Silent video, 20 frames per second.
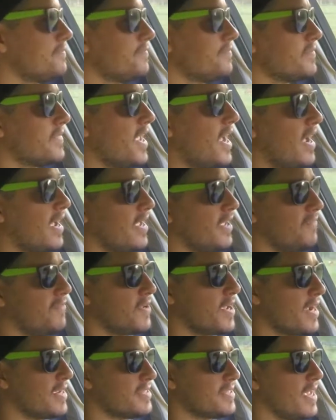yeah, if
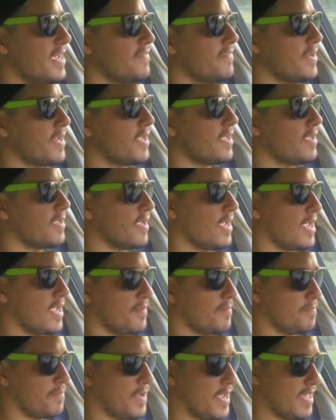you guys have any,
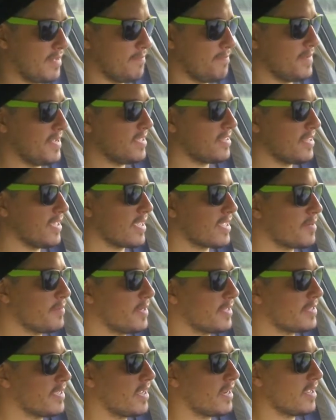and be thinking
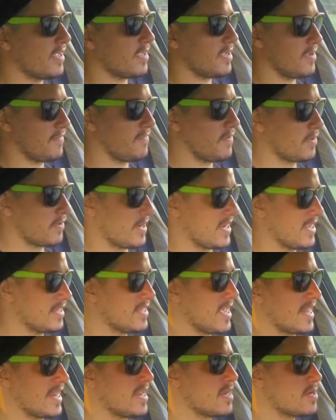about that if you're in
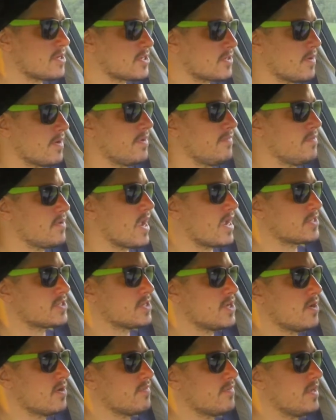that industry, if you guys
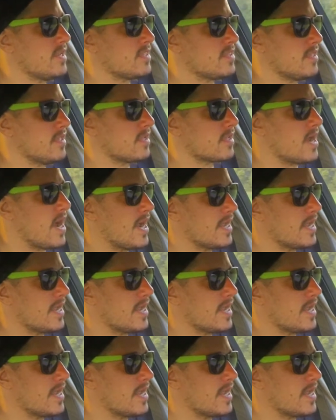know of anything,